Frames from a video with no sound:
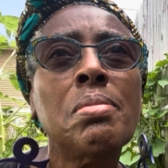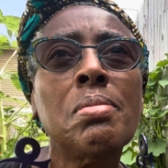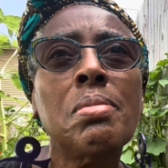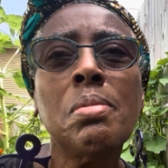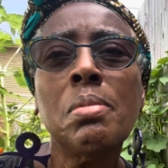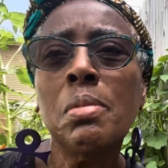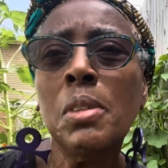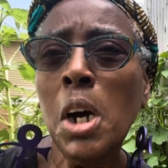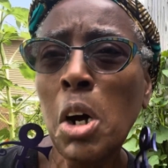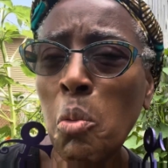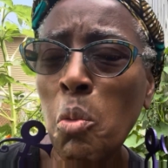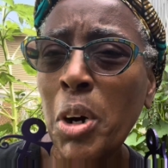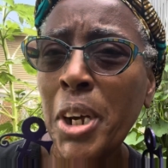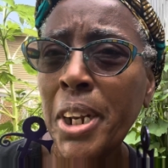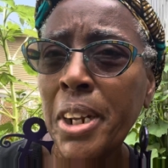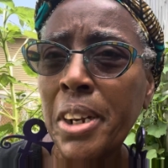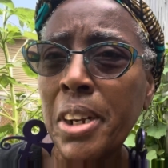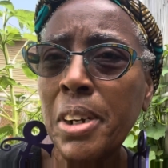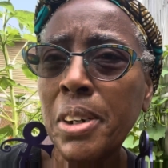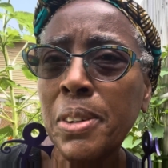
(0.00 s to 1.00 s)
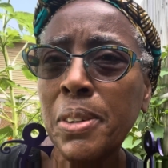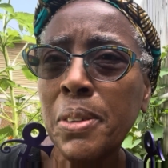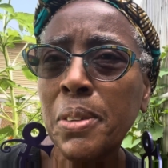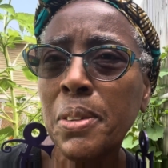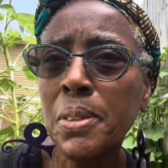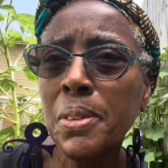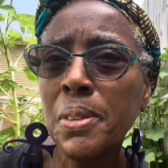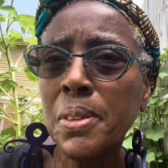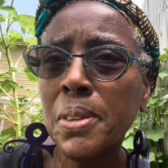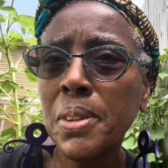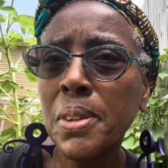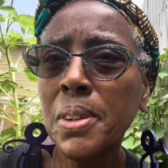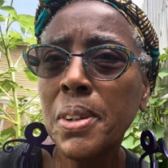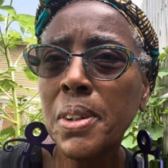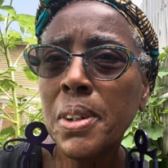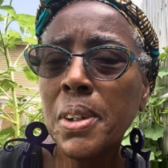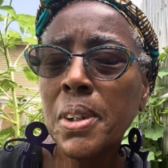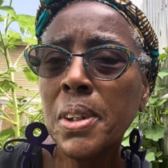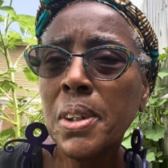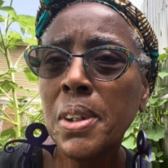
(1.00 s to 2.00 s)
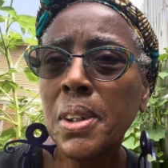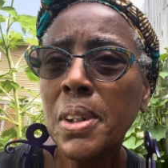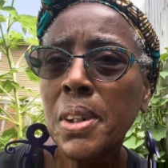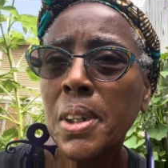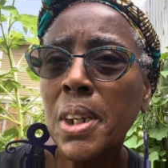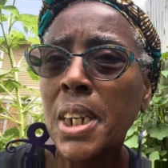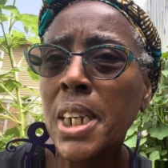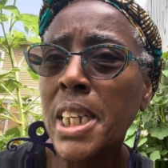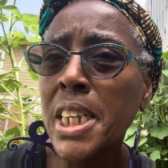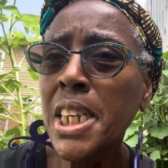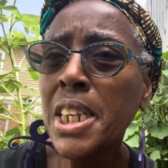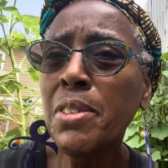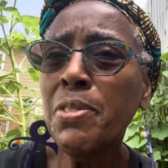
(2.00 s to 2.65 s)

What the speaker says: I want to know. Leave